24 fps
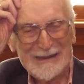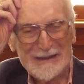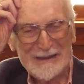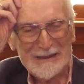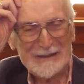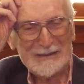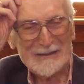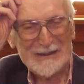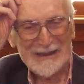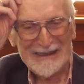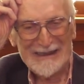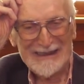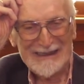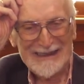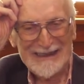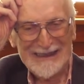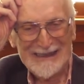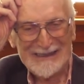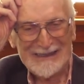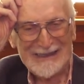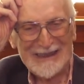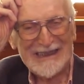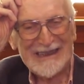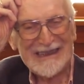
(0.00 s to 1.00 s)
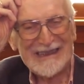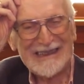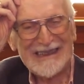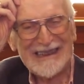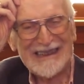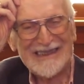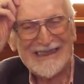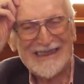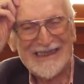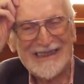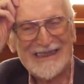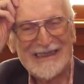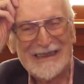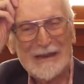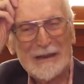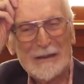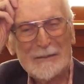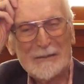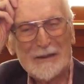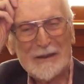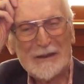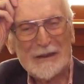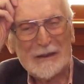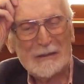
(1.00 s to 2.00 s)
He, he recognized it,
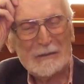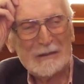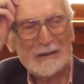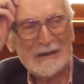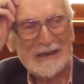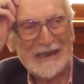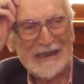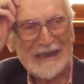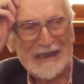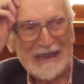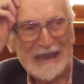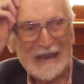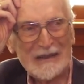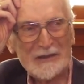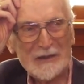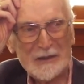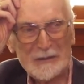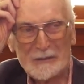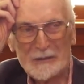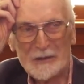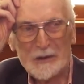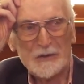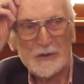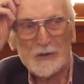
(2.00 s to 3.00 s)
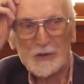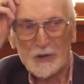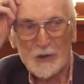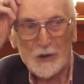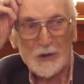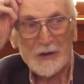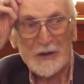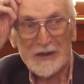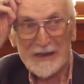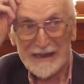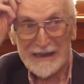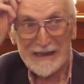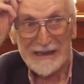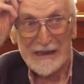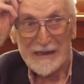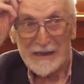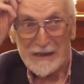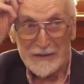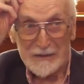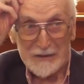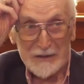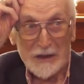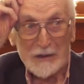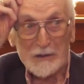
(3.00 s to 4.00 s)
but then when he announced the proof shortly,
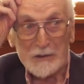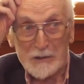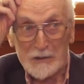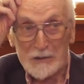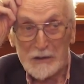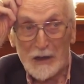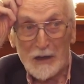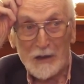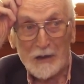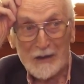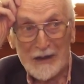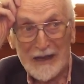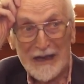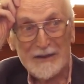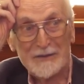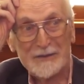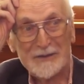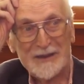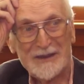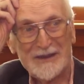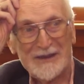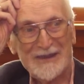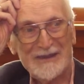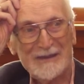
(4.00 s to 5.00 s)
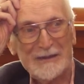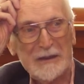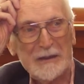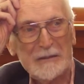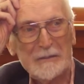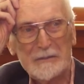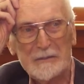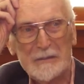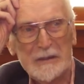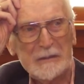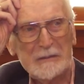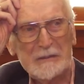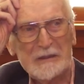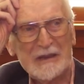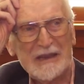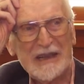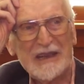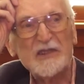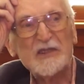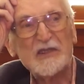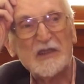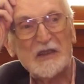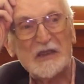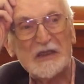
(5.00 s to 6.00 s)
not long after, maybe
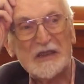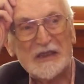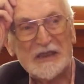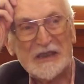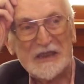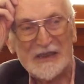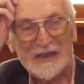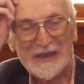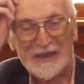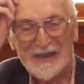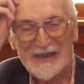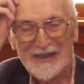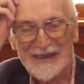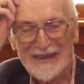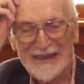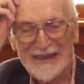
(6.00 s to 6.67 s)
less than a year,